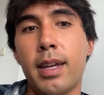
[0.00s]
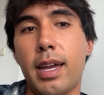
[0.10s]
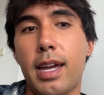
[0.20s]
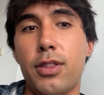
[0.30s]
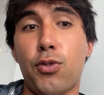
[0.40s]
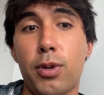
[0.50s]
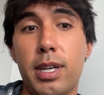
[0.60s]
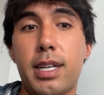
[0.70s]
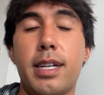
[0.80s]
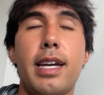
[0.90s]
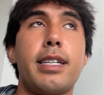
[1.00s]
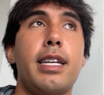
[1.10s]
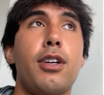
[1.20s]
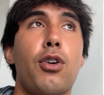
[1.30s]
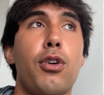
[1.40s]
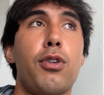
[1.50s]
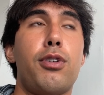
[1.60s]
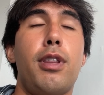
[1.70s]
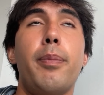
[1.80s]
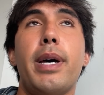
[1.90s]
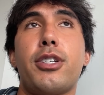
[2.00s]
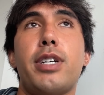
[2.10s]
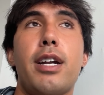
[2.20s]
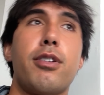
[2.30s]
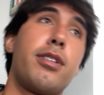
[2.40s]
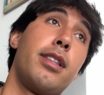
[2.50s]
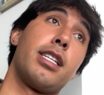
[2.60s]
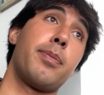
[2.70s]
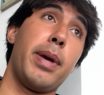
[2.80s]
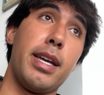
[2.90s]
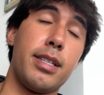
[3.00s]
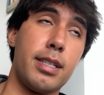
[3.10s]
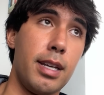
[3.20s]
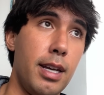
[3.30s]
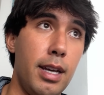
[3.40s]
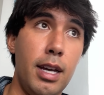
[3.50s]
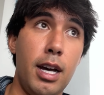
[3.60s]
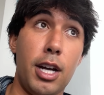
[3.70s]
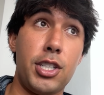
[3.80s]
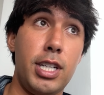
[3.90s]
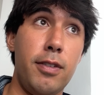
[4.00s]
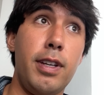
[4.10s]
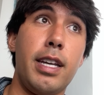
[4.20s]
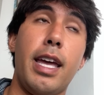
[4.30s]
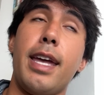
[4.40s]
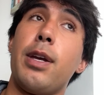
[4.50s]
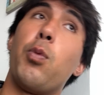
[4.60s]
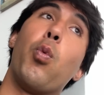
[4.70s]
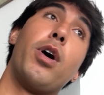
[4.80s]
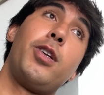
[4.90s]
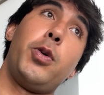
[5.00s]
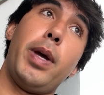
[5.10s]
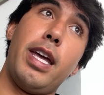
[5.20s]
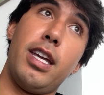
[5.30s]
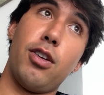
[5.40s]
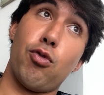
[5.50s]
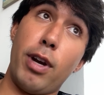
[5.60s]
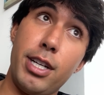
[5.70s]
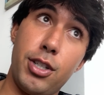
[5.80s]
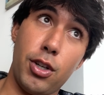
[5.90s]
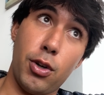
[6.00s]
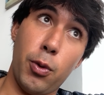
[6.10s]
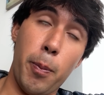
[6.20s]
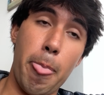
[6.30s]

And 3, connecting her to the best chatters in the space, achieving a 1-to-8 ratio